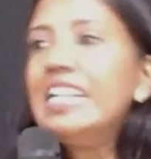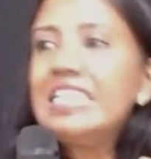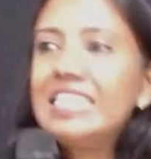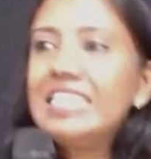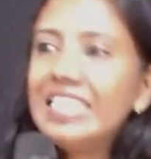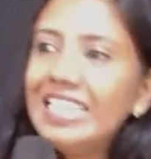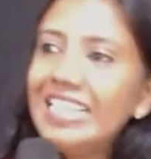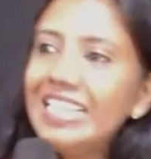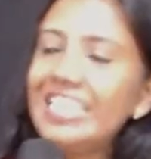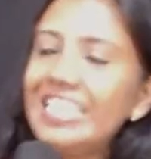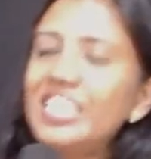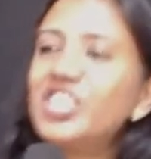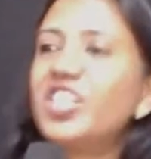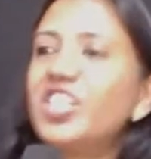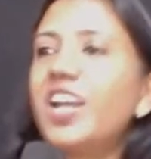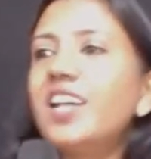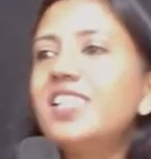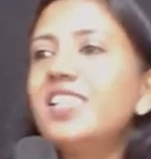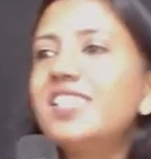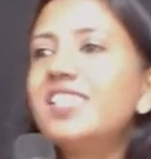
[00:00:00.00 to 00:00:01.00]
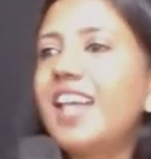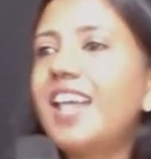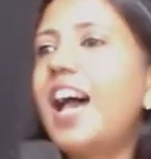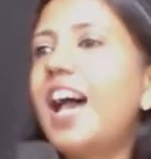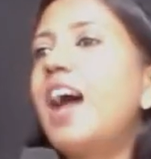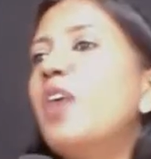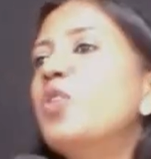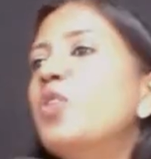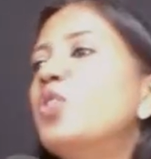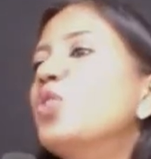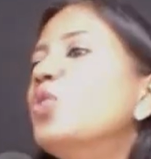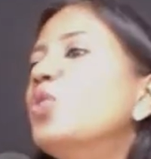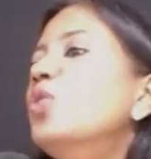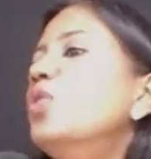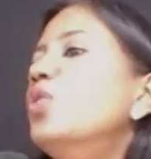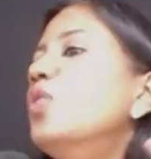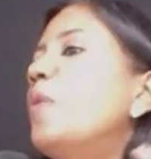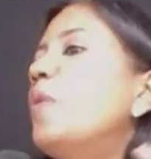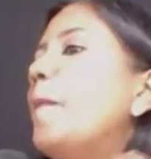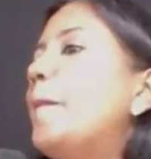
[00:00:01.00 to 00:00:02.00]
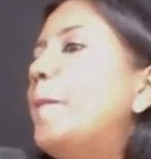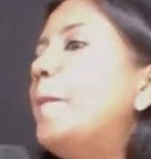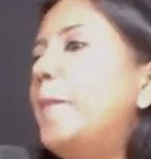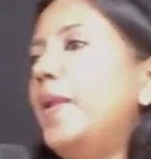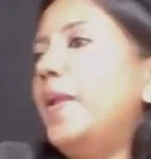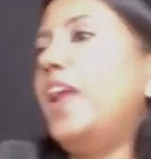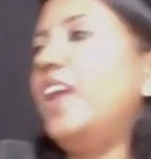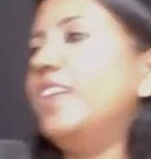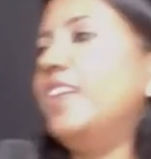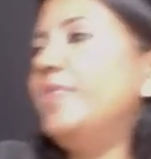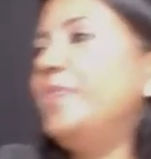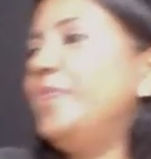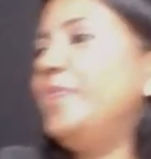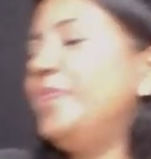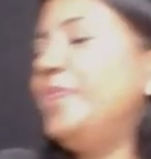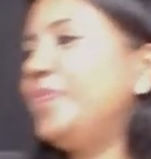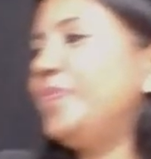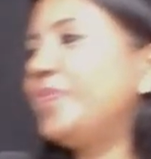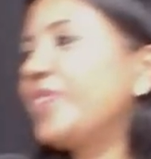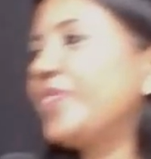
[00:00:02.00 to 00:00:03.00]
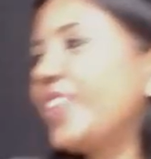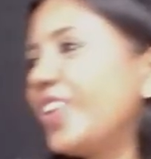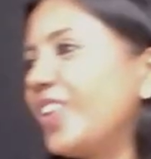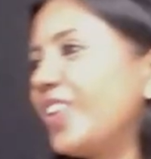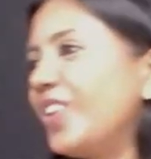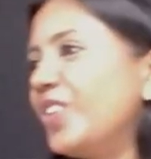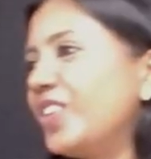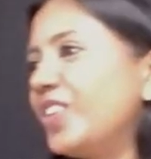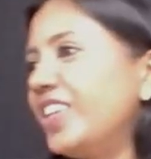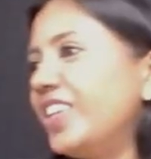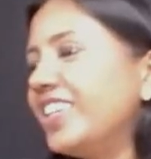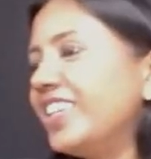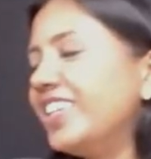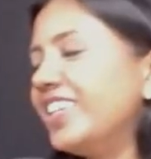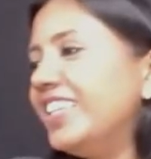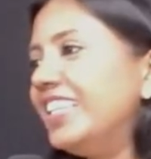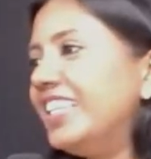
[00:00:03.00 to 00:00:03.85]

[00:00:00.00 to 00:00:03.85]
teach us how to pray. Okay.